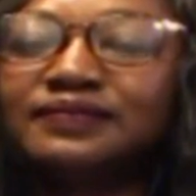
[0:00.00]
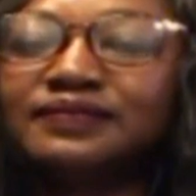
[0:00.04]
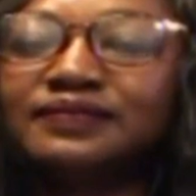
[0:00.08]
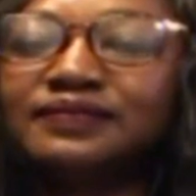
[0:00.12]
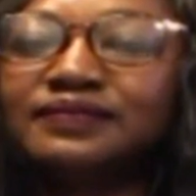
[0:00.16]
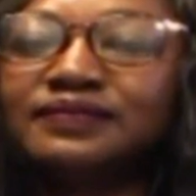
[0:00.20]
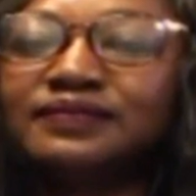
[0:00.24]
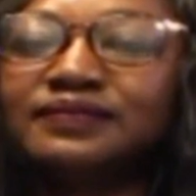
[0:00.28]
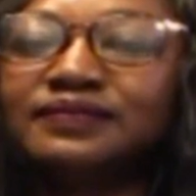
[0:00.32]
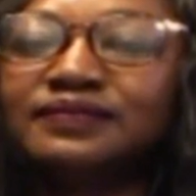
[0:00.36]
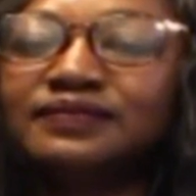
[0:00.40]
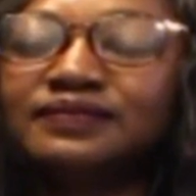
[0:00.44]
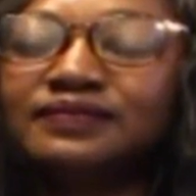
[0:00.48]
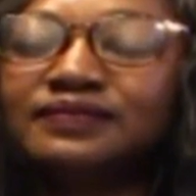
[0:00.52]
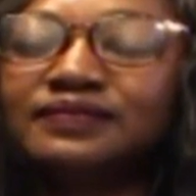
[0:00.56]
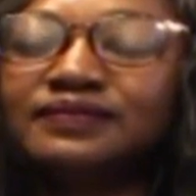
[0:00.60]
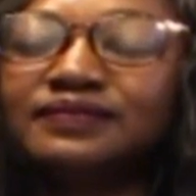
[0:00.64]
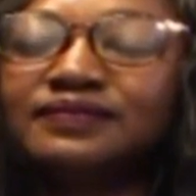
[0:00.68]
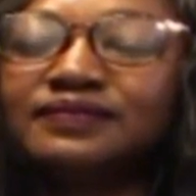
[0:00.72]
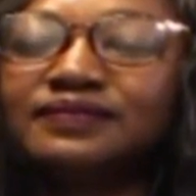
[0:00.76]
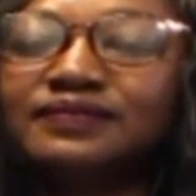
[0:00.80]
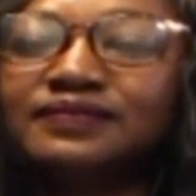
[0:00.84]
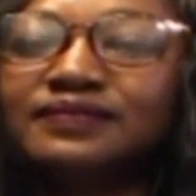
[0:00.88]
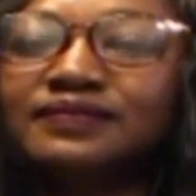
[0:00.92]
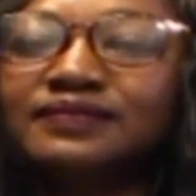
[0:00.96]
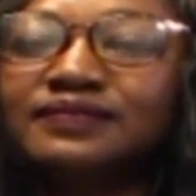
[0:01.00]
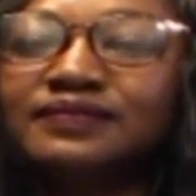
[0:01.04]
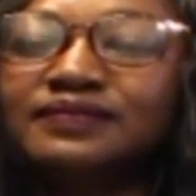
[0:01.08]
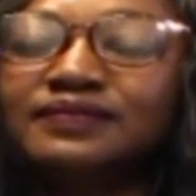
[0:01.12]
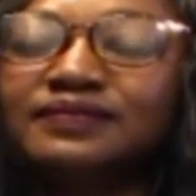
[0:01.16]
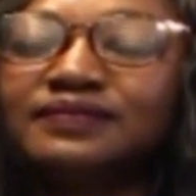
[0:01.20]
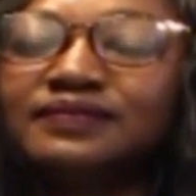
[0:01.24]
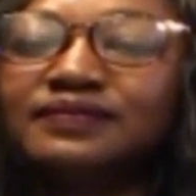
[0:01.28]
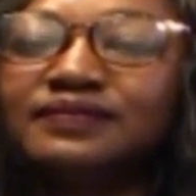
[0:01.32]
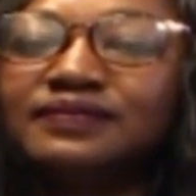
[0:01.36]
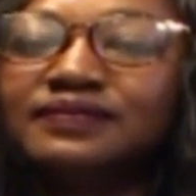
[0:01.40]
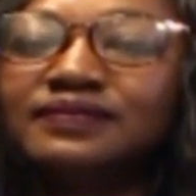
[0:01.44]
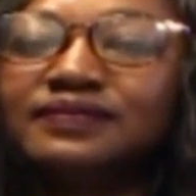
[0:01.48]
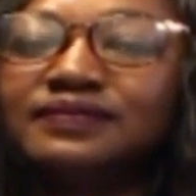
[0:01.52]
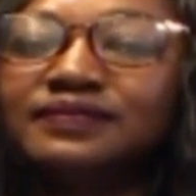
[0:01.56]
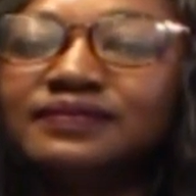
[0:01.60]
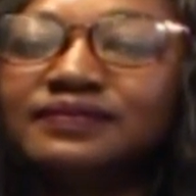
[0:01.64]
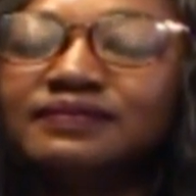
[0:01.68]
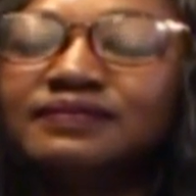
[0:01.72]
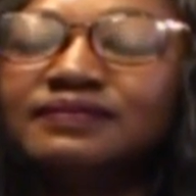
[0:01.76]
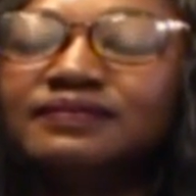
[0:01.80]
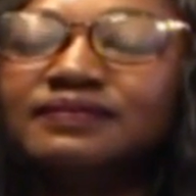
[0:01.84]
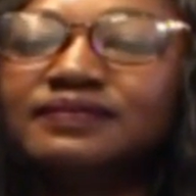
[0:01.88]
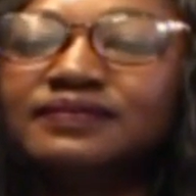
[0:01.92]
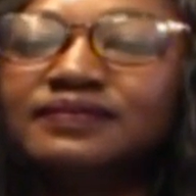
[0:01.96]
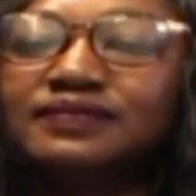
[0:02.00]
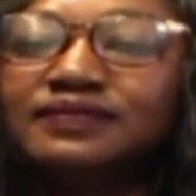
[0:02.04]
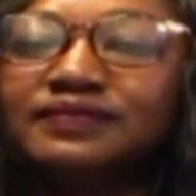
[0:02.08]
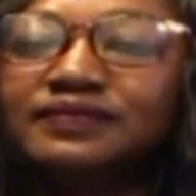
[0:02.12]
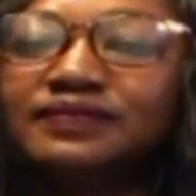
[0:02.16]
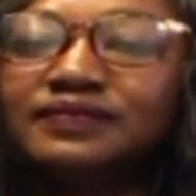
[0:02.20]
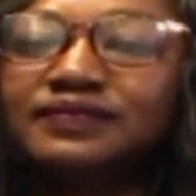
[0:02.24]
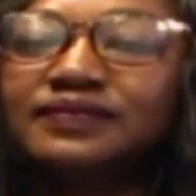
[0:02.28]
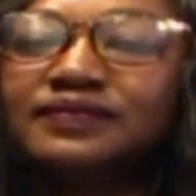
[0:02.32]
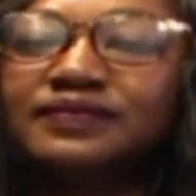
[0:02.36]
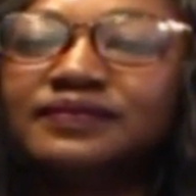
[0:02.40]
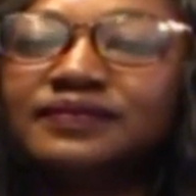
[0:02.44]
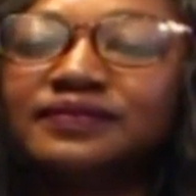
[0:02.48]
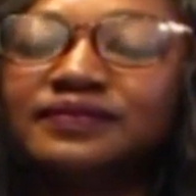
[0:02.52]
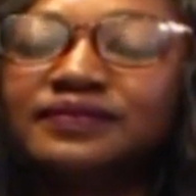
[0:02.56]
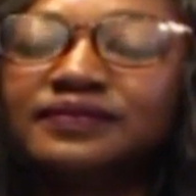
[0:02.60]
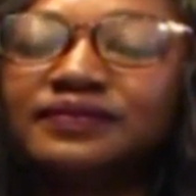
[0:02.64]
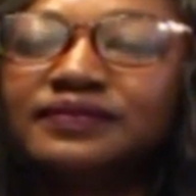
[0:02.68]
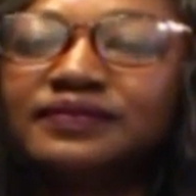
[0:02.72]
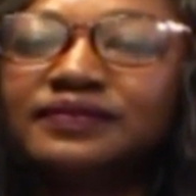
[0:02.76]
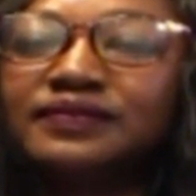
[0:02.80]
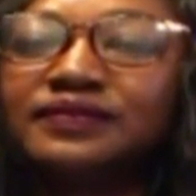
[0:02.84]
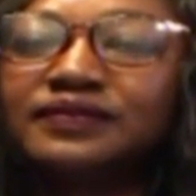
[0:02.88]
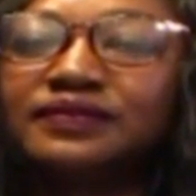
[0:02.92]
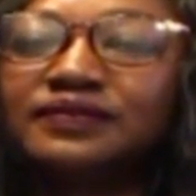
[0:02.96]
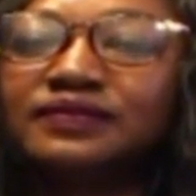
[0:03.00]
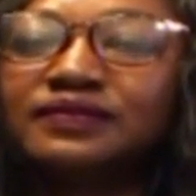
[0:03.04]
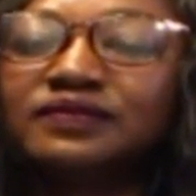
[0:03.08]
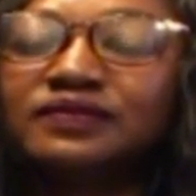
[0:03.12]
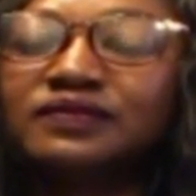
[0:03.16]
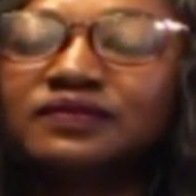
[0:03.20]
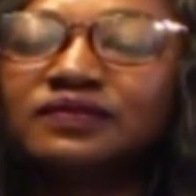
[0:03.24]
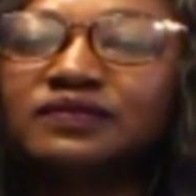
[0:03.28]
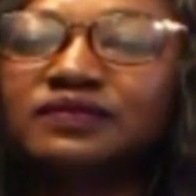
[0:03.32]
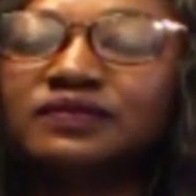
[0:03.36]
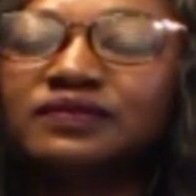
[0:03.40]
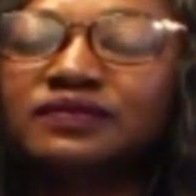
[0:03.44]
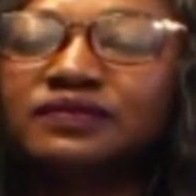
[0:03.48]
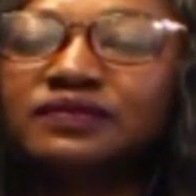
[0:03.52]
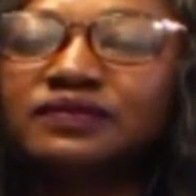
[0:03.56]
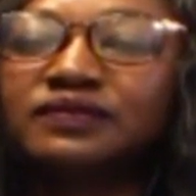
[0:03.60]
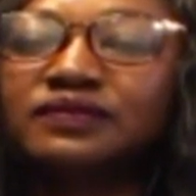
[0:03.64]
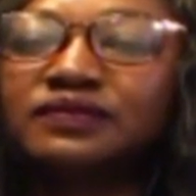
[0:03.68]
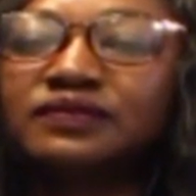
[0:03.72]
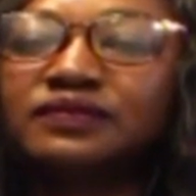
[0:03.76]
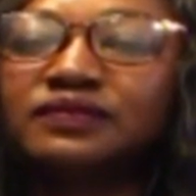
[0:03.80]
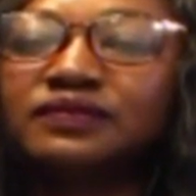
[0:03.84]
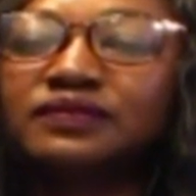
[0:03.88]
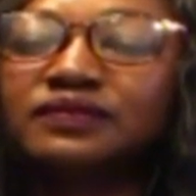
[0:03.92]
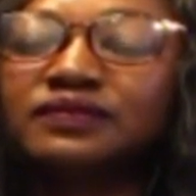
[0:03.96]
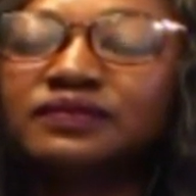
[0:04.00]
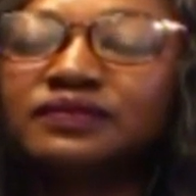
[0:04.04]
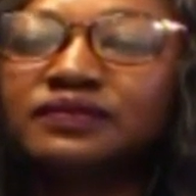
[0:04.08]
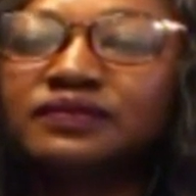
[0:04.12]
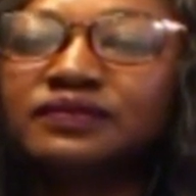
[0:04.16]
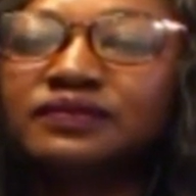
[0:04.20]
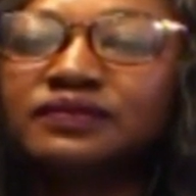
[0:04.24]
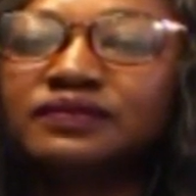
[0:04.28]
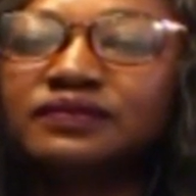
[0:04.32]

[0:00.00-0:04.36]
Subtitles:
This person isn't speaking.